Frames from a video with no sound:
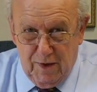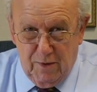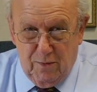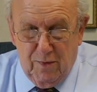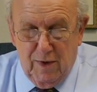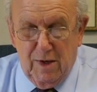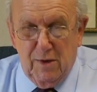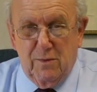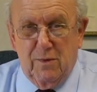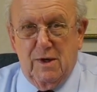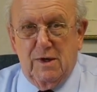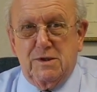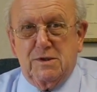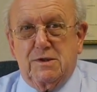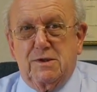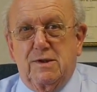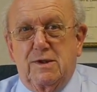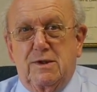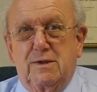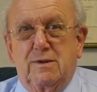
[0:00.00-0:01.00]
away was
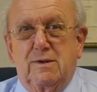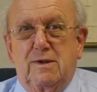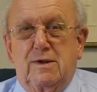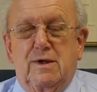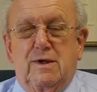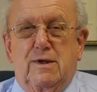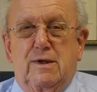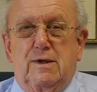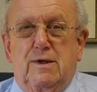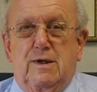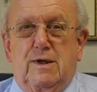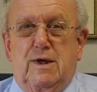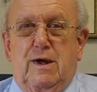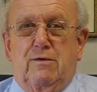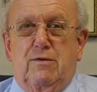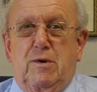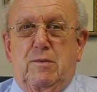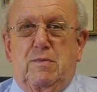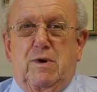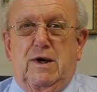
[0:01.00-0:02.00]
that
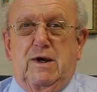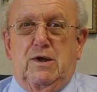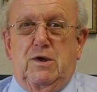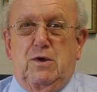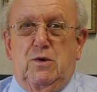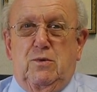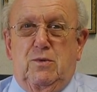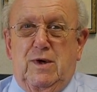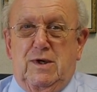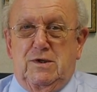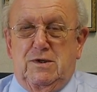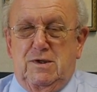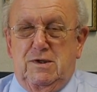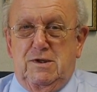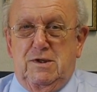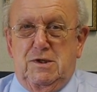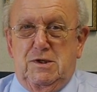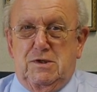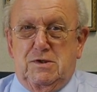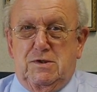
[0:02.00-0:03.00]
everybody who went to
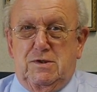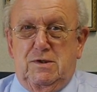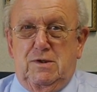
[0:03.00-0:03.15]
these